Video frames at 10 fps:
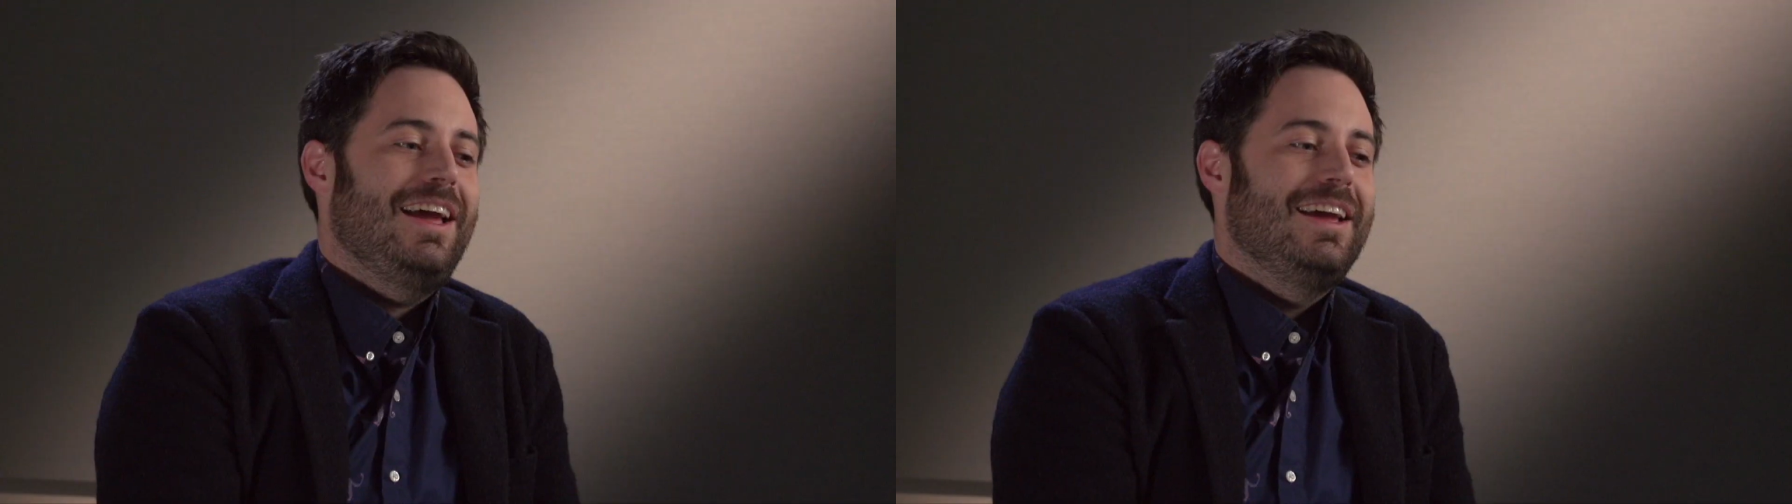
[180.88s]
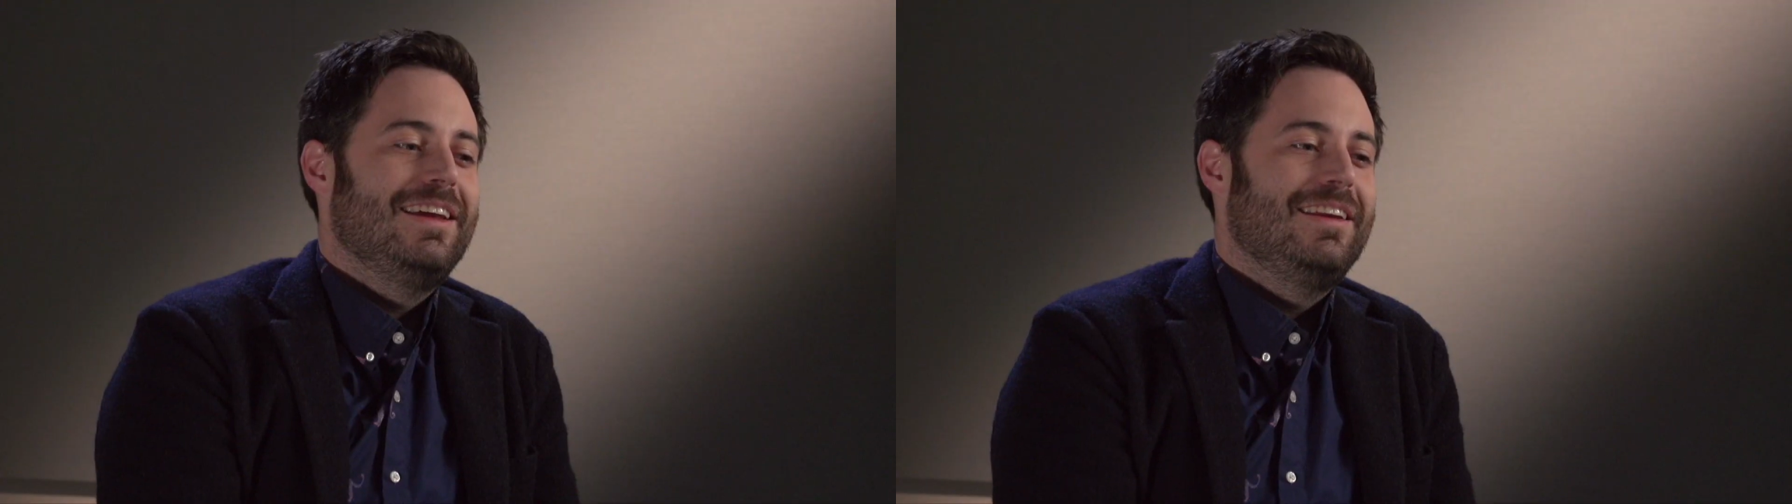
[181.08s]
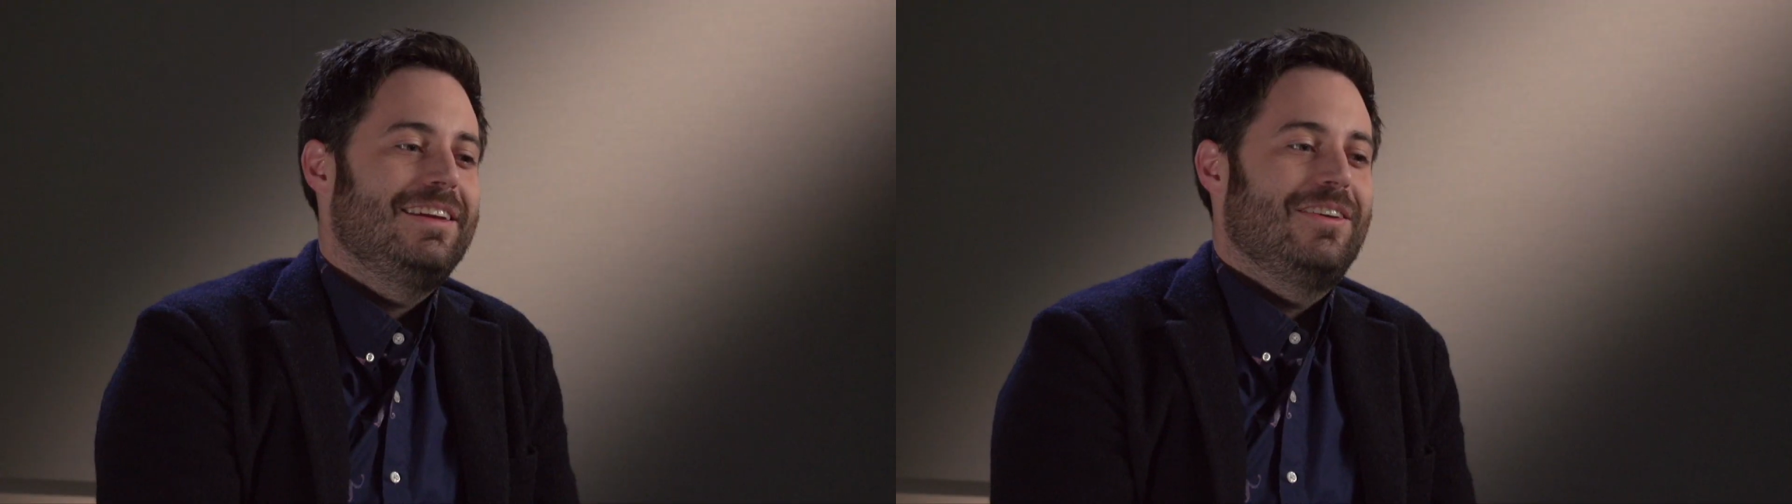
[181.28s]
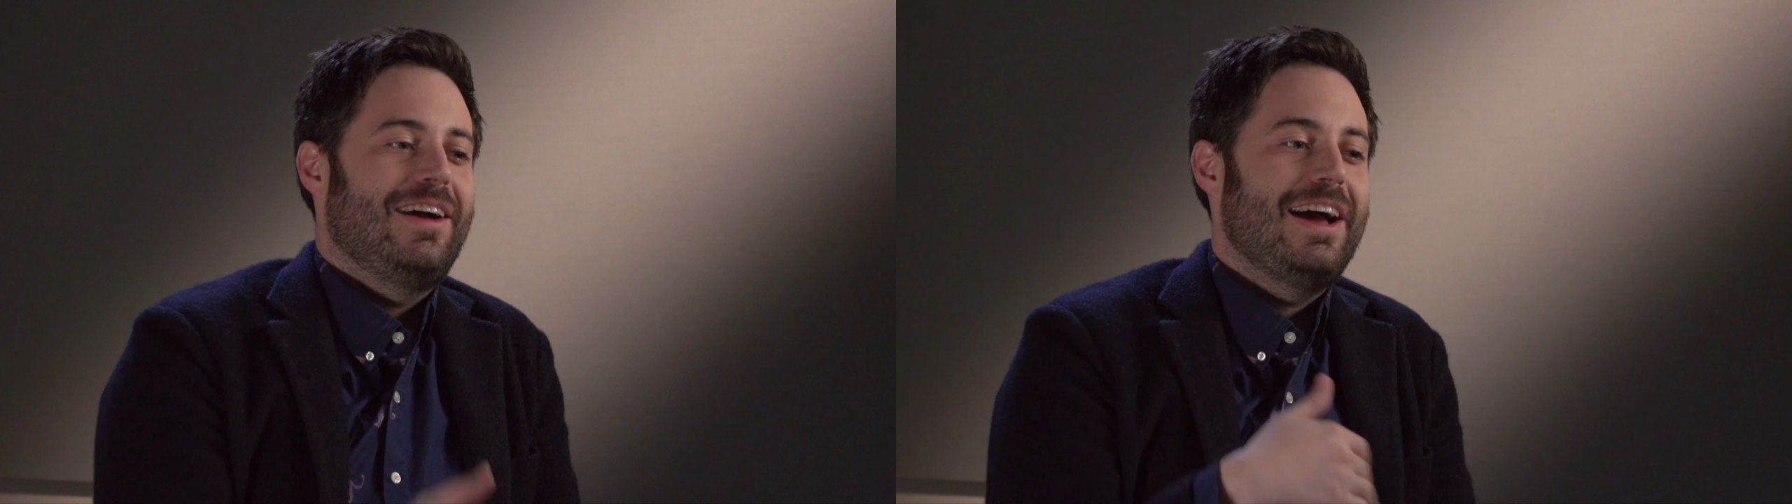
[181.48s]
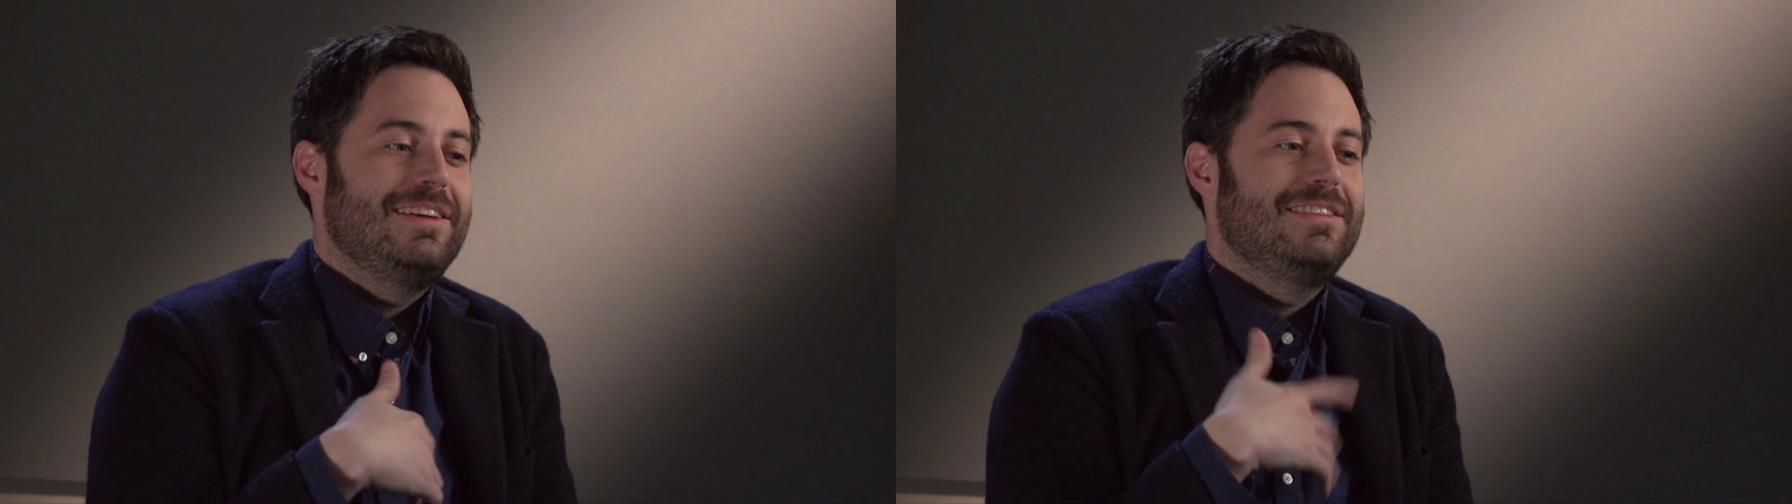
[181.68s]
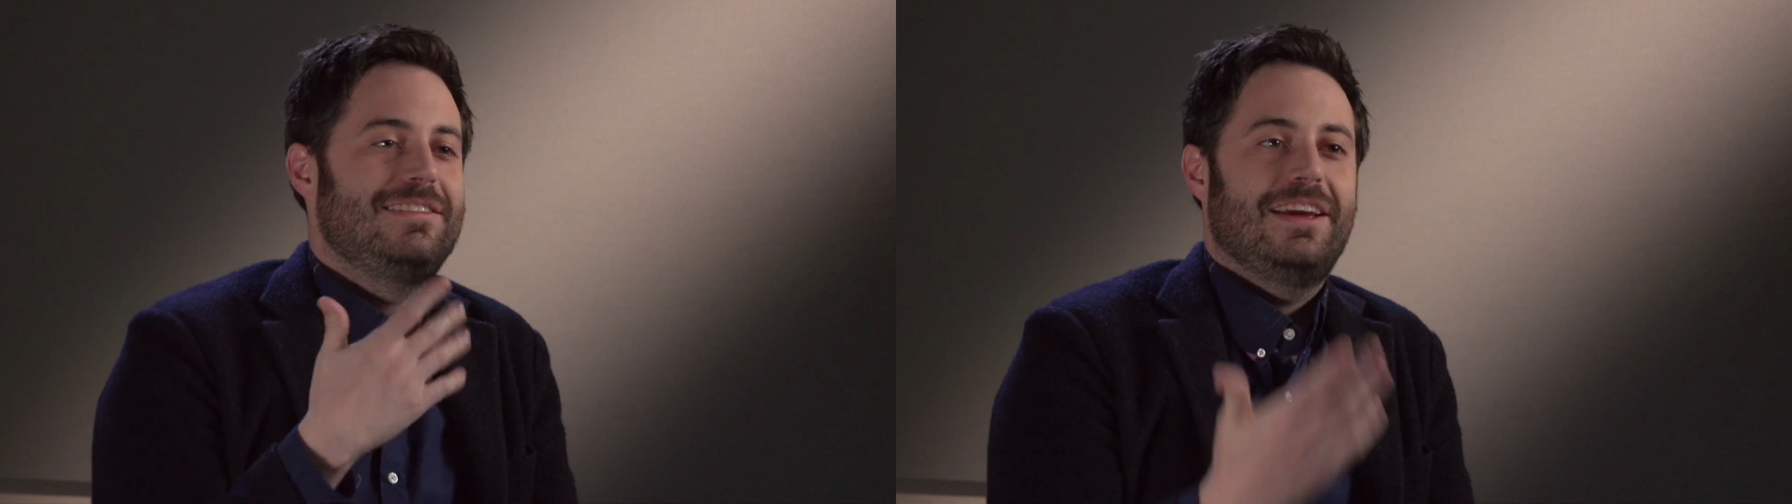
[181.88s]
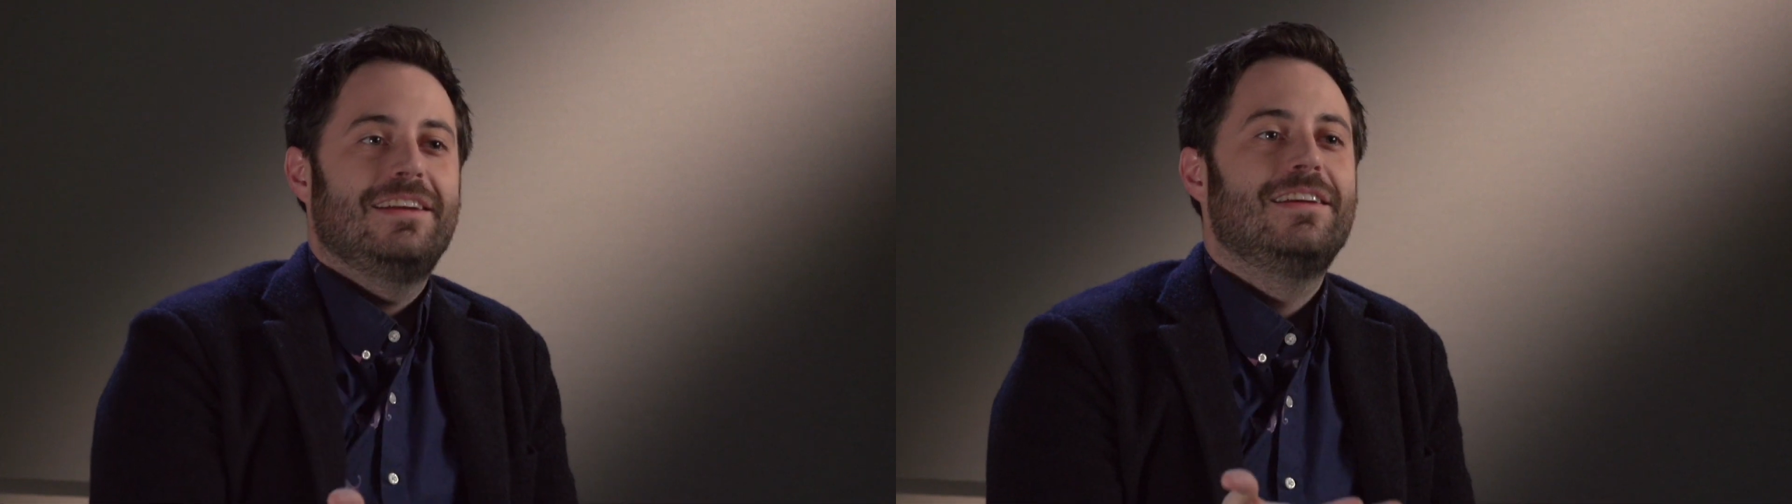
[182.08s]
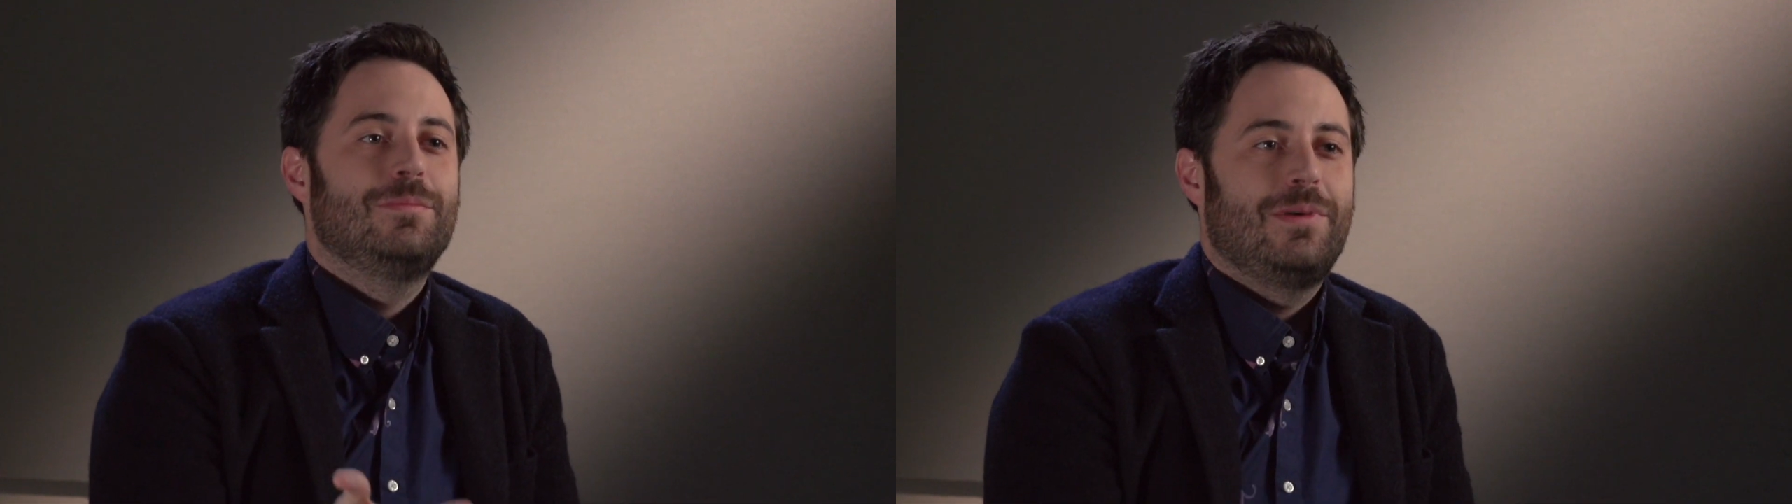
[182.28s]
And, you know, had to stand up